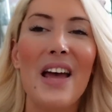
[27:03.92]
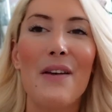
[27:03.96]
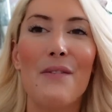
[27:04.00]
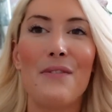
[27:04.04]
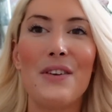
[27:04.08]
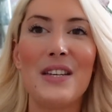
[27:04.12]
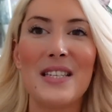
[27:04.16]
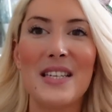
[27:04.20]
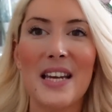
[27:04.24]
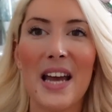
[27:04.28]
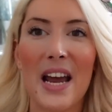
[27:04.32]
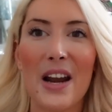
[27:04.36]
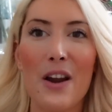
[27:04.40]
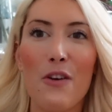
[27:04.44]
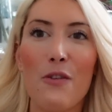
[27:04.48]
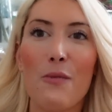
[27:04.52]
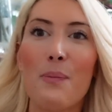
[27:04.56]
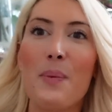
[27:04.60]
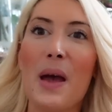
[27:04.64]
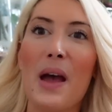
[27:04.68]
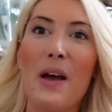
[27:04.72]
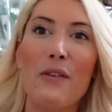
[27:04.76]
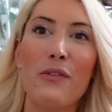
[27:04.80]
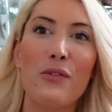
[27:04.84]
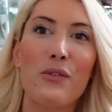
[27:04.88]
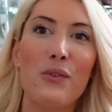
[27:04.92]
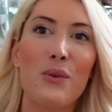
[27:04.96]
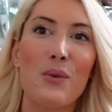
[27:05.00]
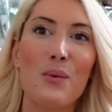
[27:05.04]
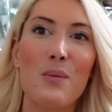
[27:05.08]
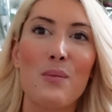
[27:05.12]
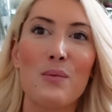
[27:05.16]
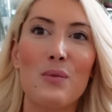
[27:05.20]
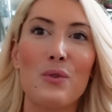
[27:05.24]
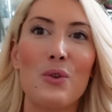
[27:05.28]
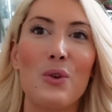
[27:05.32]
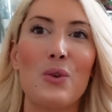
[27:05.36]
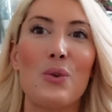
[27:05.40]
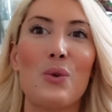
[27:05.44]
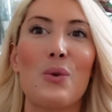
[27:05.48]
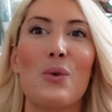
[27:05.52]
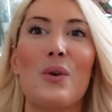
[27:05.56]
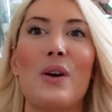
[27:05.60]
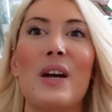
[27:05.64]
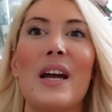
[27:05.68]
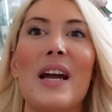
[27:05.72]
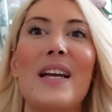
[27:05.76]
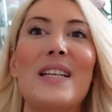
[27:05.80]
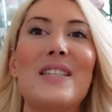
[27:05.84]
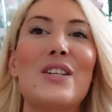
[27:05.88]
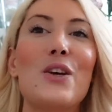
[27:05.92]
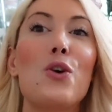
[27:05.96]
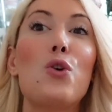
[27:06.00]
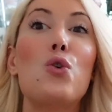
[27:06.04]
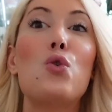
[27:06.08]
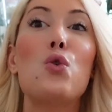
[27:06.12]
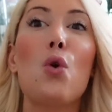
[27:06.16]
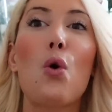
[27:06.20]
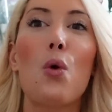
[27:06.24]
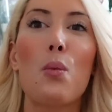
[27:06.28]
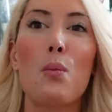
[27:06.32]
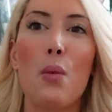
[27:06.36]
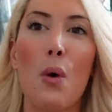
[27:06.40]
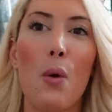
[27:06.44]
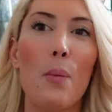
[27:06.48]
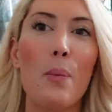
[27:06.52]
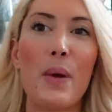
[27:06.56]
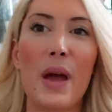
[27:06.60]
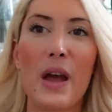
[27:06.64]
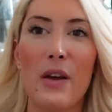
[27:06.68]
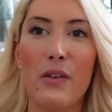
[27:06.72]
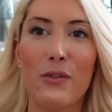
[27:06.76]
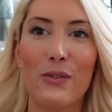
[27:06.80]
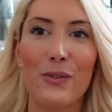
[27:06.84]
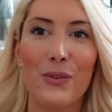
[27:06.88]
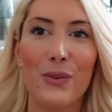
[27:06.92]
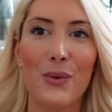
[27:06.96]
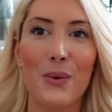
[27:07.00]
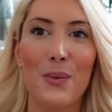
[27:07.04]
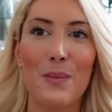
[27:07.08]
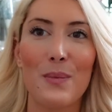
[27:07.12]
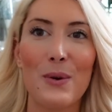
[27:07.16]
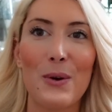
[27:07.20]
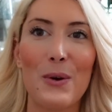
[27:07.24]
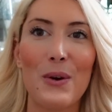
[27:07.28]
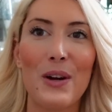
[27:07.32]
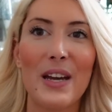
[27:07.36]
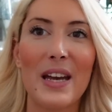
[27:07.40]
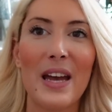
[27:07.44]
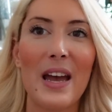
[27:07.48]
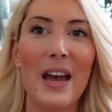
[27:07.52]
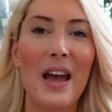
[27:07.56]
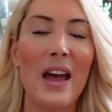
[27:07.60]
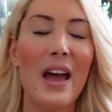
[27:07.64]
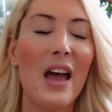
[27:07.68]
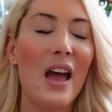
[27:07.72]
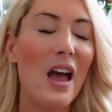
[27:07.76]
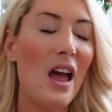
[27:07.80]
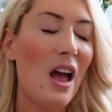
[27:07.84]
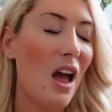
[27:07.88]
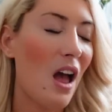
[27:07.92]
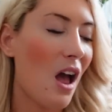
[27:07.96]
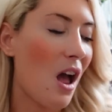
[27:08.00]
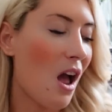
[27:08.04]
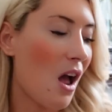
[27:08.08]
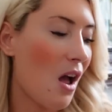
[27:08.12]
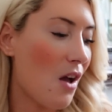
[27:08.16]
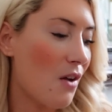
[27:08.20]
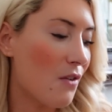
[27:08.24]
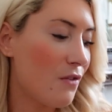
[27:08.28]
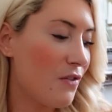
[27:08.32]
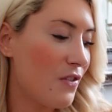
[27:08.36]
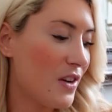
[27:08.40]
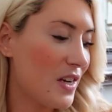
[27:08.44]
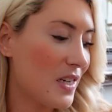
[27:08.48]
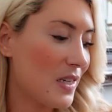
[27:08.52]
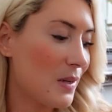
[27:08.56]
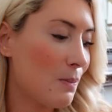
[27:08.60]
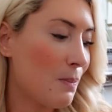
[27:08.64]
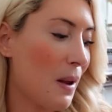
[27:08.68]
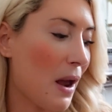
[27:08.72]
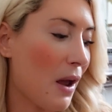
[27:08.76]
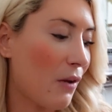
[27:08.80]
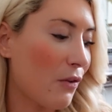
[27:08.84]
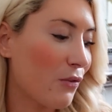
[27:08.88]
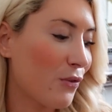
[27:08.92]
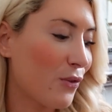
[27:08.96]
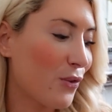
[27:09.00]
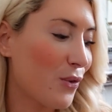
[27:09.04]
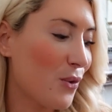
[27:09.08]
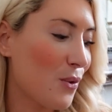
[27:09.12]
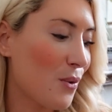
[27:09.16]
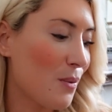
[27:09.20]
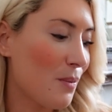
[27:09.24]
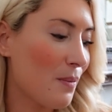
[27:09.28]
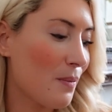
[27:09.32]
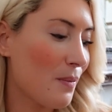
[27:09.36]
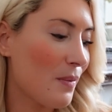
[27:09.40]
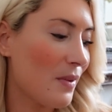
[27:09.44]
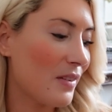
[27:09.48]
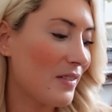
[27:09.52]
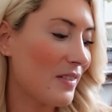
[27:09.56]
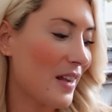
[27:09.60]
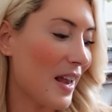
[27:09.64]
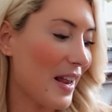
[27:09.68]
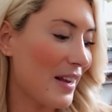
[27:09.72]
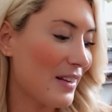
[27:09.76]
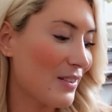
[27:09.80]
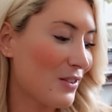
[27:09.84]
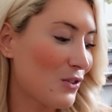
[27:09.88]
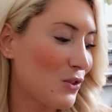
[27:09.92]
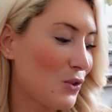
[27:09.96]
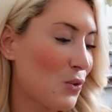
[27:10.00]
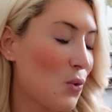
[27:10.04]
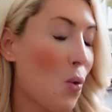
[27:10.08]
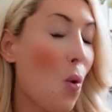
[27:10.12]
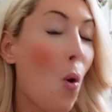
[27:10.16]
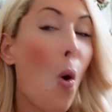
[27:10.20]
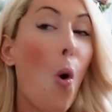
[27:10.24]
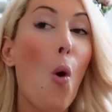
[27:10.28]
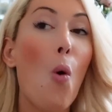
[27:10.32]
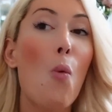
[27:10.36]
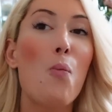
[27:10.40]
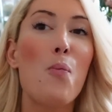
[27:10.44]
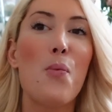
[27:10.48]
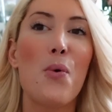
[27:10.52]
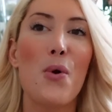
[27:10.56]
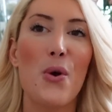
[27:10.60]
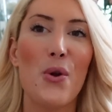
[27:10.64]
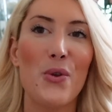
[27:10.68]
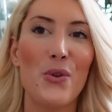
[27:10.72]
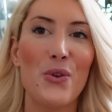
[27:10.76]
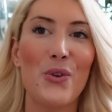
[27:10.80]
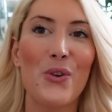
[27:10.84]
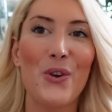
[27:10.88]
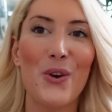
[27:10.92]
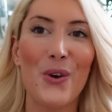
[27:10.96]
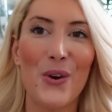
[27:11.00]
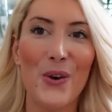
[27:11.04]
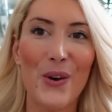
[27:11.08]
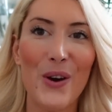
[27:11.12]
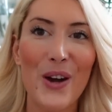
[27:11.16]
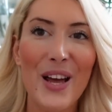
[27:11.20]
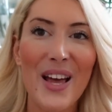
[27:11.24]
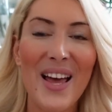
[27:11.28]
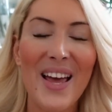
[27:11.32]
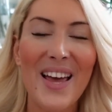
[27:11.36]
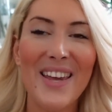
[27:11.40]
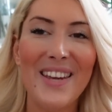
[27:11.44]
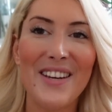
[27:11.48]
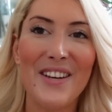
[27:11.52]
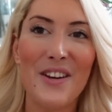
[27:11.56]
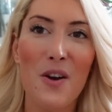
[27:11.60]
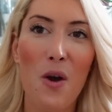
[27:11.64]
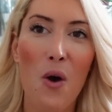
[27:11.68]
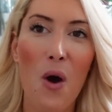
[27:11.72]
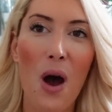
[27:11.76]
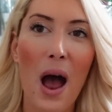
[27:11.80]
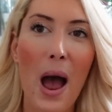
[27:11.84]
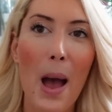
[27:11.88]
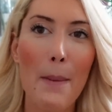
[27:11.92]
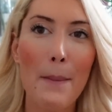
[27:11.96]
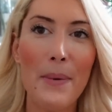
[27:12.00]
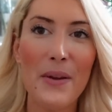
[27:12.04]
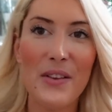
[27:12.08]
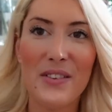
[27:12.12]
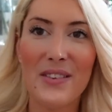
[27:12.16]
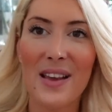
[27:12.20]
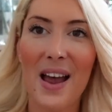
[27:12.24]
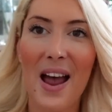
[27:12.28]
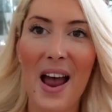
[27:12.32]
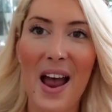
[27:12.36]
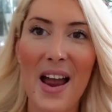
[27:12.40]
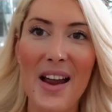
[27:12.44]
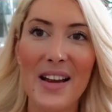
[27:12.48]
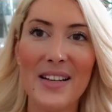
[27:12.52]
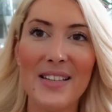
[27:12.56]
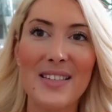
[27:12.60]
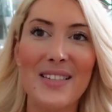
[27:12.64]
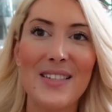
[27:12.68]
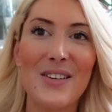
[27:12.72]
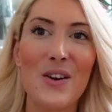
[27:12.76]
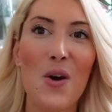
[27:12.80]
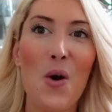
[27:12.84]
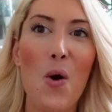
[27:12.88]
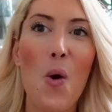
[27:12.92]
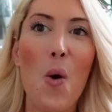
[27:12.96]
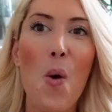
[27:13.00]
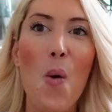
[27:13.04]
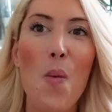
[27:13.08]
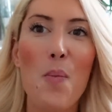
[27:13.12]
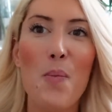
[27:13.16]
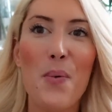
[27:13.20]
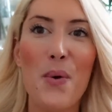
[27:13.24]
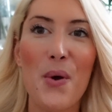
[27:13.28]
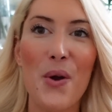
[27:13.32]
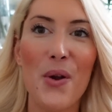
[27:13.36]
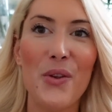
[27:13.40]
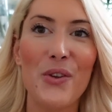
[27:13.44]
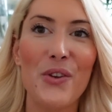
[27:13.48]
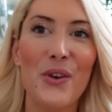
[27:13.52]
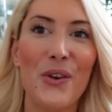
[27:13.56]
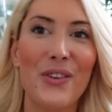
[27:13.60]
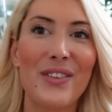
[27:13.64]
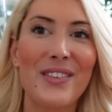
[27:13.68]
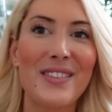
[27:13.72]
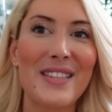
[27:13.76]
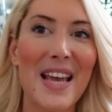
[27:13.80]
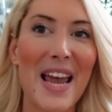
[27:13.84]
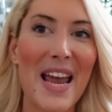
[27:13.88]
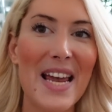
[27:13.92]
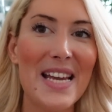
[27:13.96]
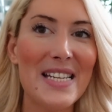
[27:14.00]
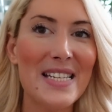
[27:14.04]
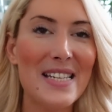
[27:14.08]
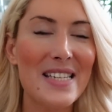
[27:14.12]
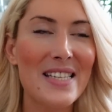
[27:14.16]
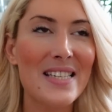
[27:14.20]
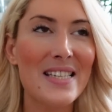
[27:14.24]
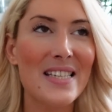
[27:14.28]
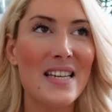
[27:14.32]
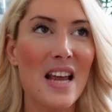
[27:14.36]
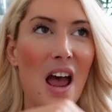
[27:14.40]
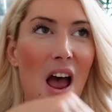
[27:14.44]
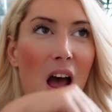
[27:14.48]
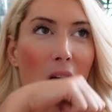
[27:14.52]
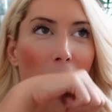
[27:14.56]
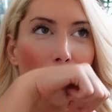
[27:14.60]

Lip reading: This kind of perfume, you know, it's a gourmand perfume, okay? This perfume tend to open your appetites, open your tastes.